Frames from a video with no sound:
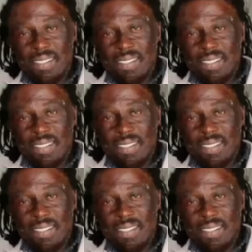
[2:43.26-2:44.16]

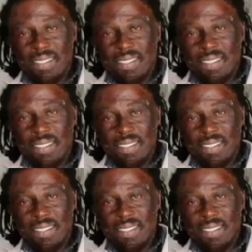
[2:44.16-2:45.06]

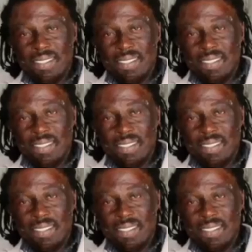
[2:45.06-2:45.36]
This person isn't speaking.